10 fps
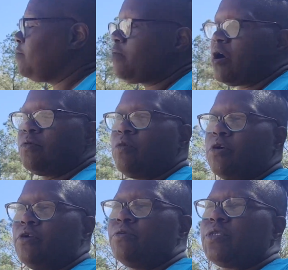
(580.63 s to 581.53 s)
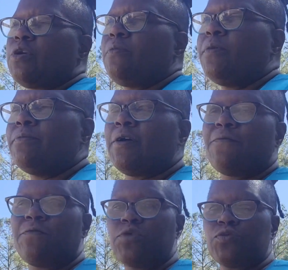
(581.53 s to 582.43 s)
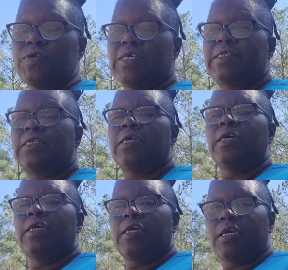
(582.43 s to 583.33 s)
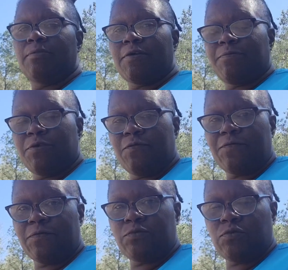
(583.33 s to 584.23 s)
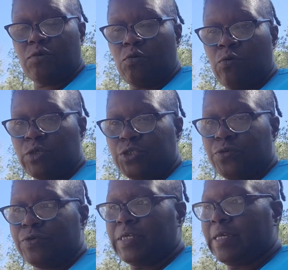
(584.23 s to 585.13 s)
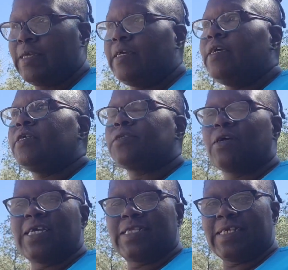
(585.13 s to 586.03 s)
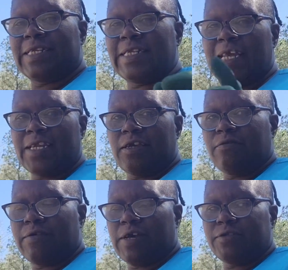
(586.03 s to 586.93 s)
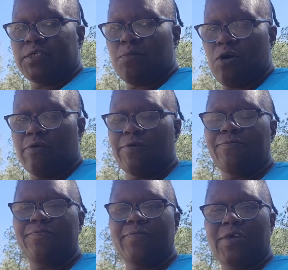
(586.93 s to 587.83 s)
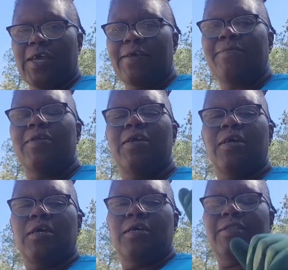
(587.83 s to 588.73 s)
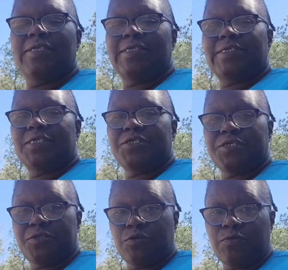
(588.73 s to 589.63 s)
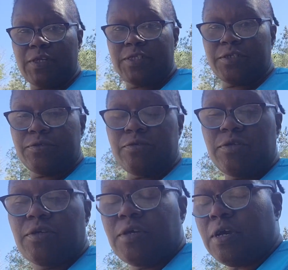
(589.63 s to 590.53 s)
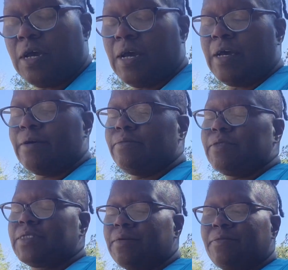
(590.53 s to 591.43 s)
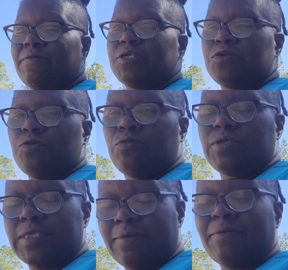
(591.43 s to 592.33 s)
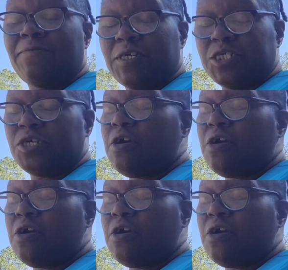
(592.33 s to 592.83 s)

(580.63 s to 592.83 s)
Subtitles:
probably work on start putting my fruit trees in my new fruit orchard so I can get the netting around tomorrow. Okay, this is Tish just doing what I do. Subdivision